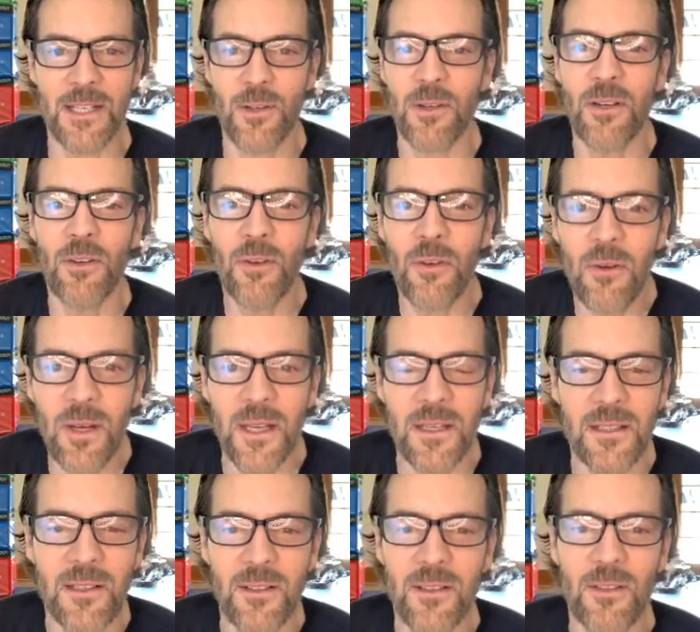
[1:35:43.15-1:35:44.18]
Couldn't do it.
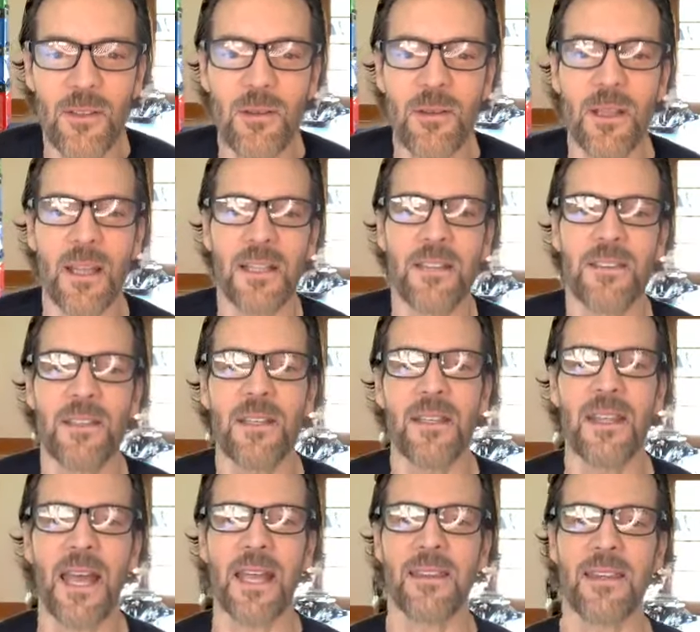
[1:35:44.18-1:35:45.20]
Couldn't do it. Like, think
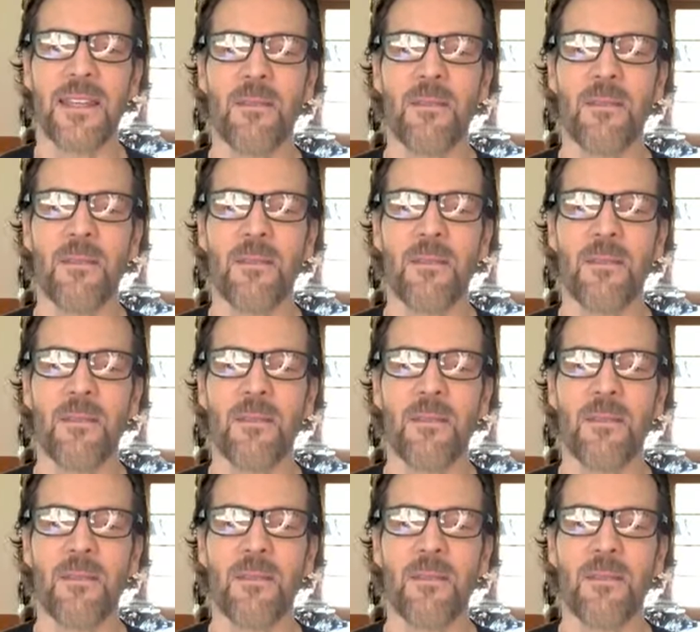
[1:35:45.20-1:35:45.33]
of that.